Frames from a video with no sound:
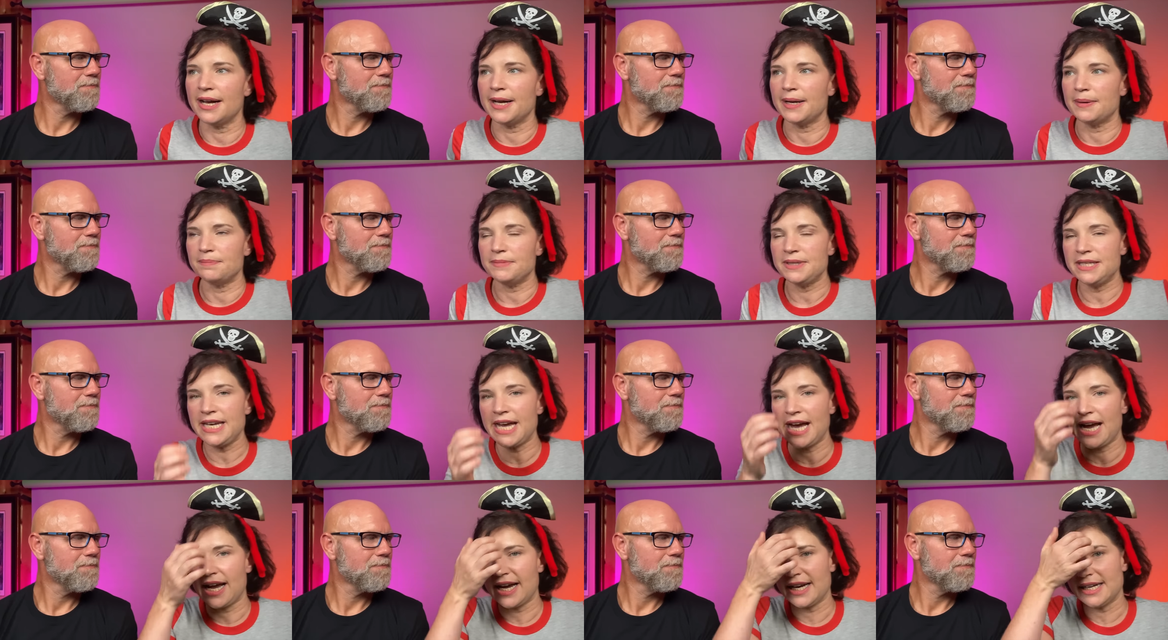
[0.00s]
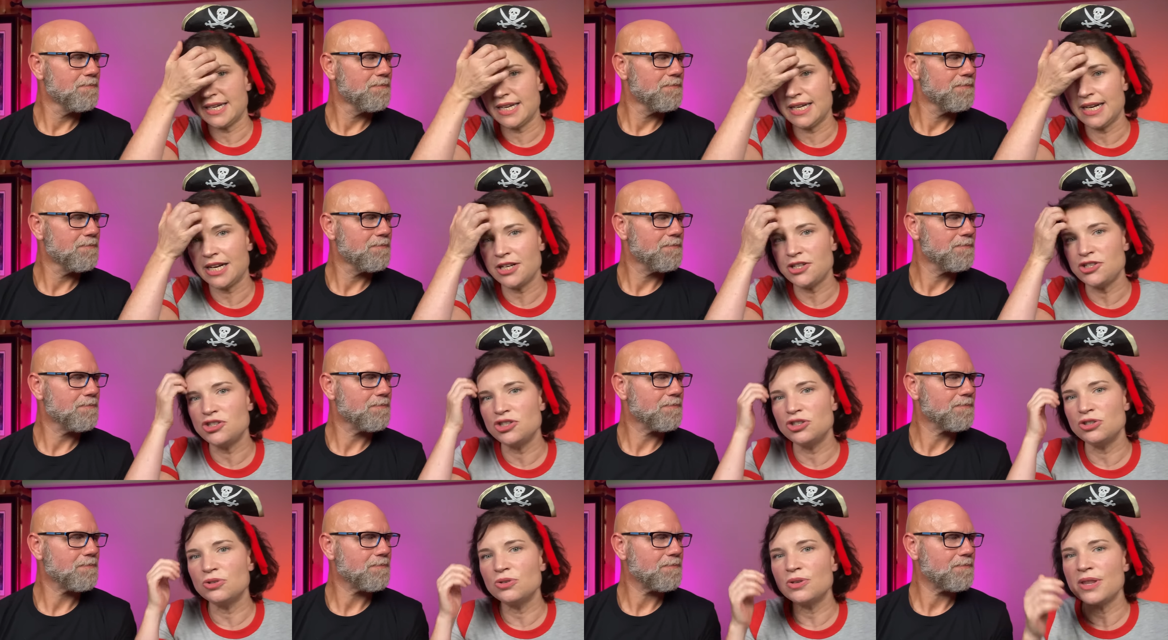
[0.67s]
Speaker 1: yeah, can I
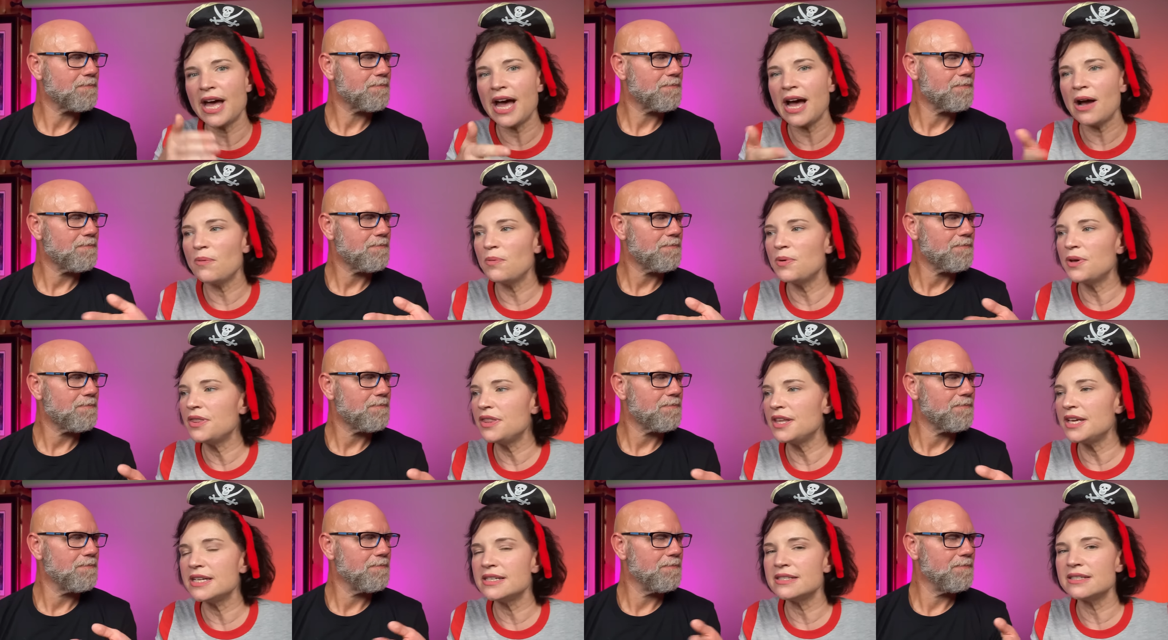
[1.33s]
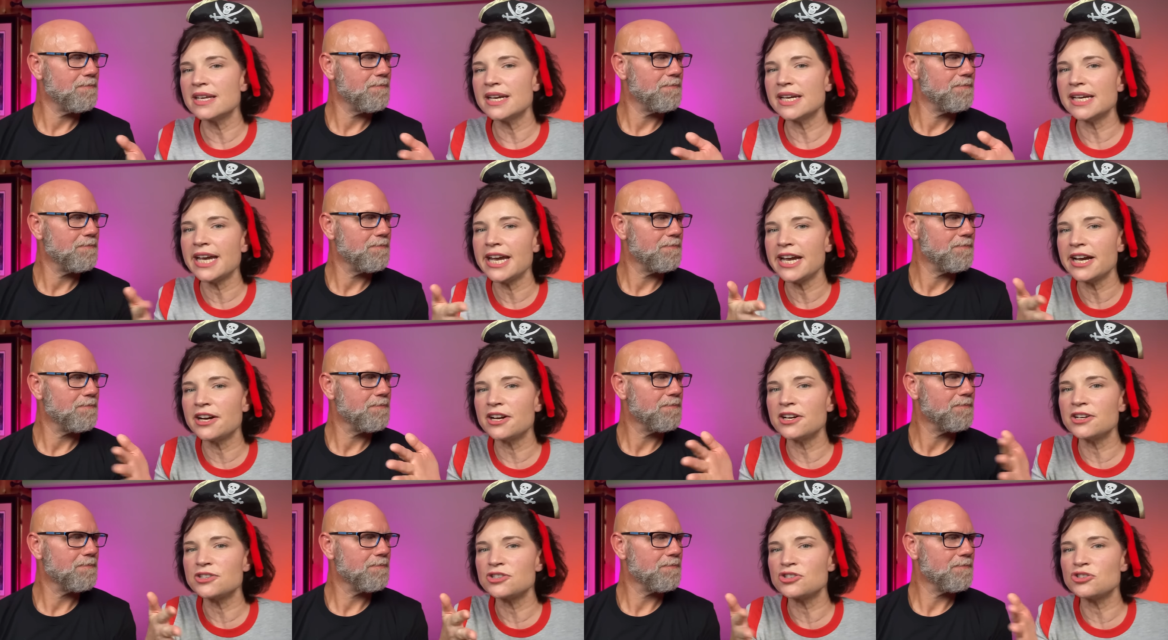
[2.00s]
do that with these like
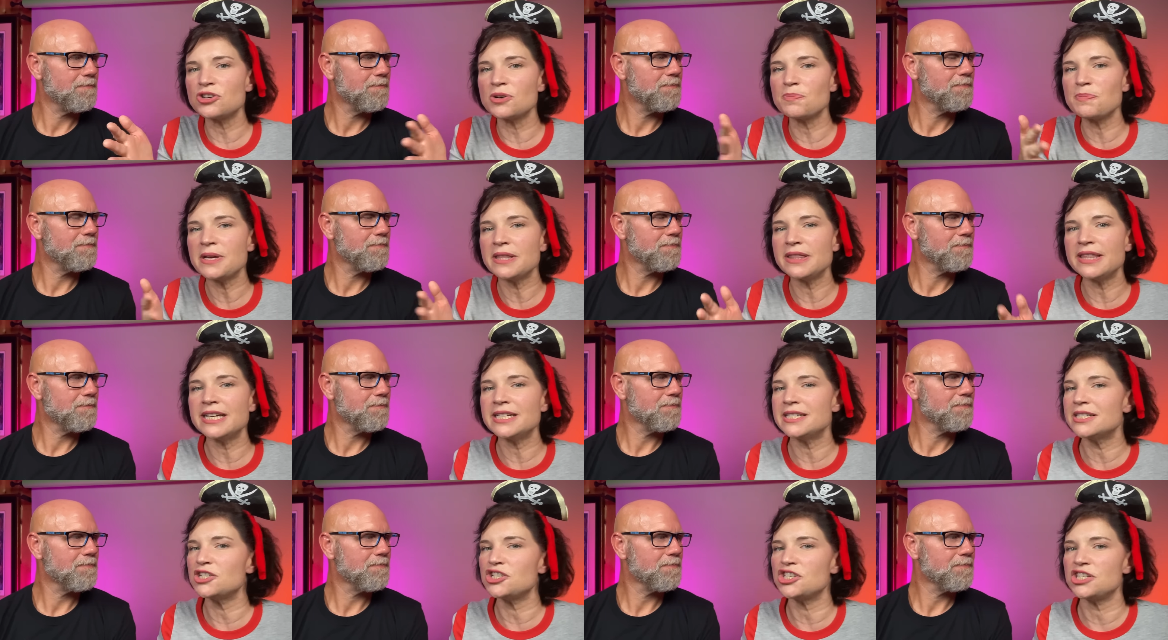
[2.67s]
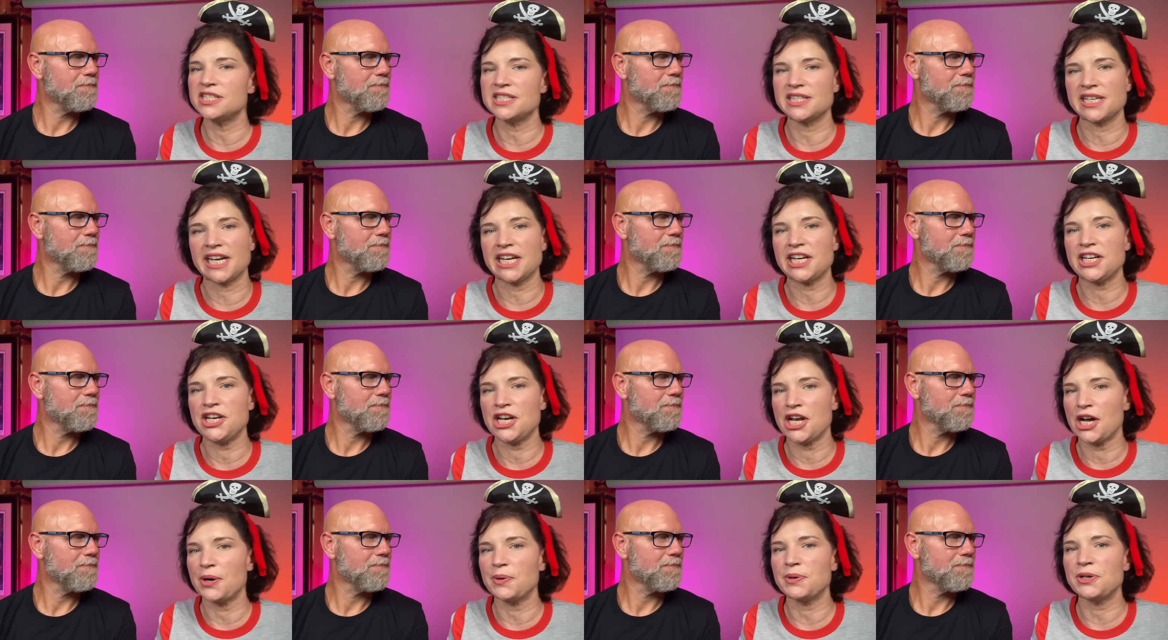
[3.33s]
hair stripping things? And she's like,
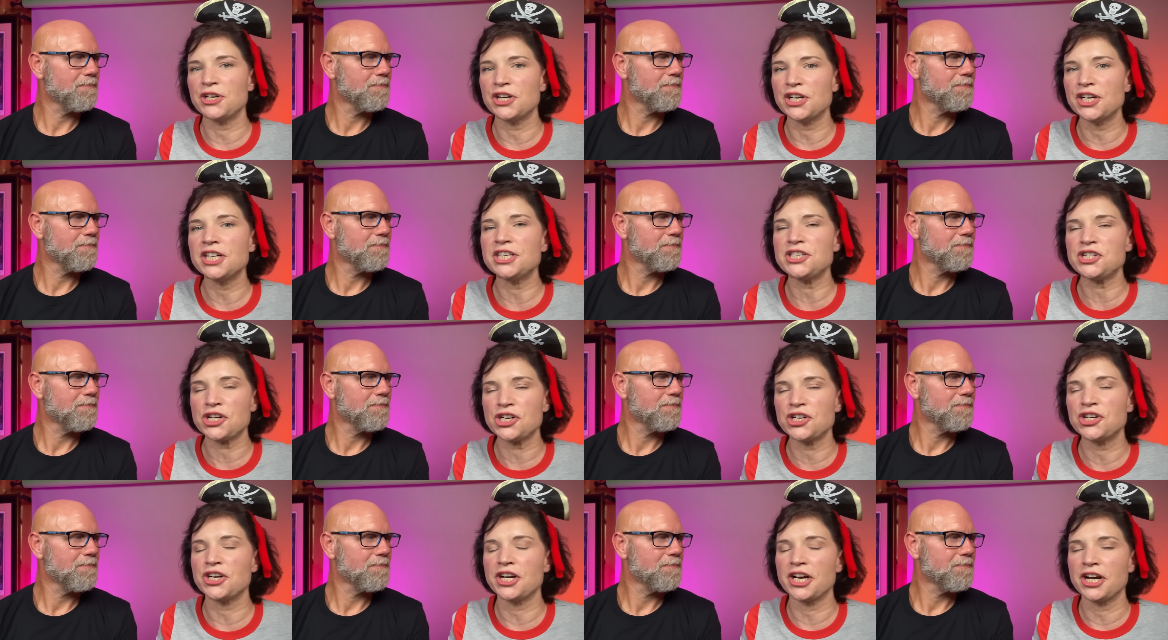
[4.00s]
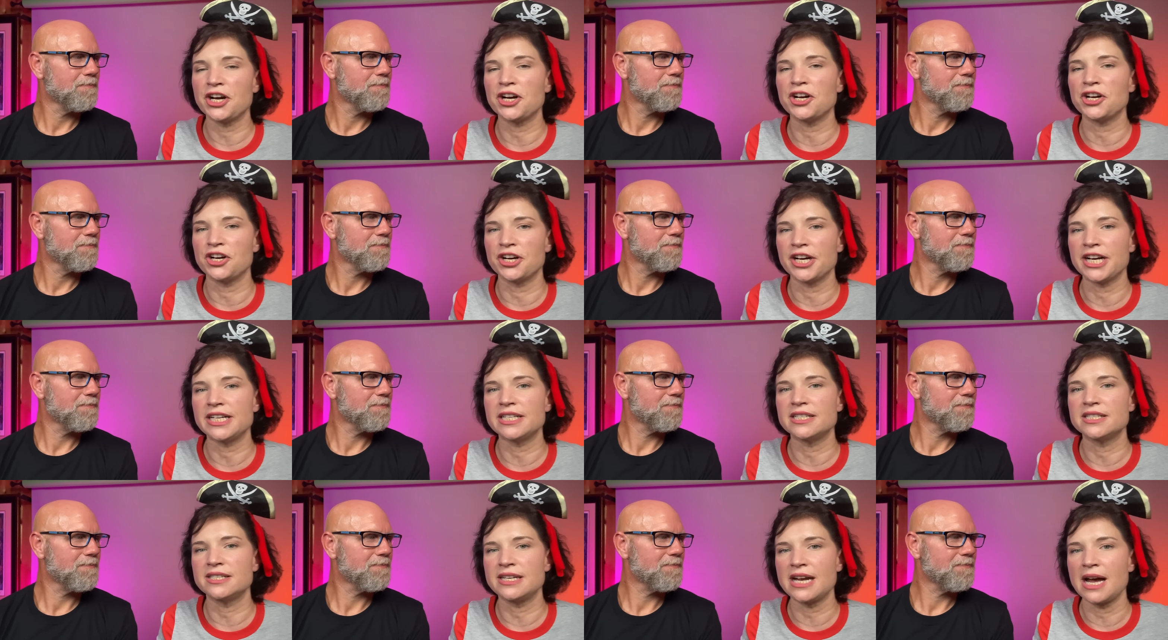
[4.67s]
no, you're going to turn your hair
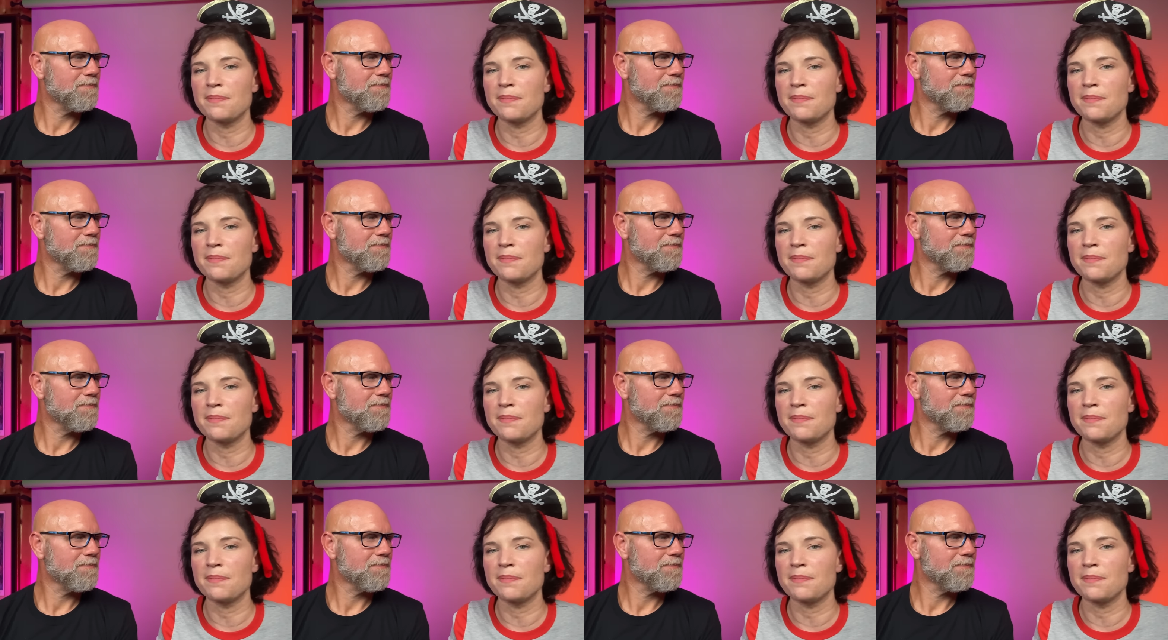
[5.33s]
green. Stop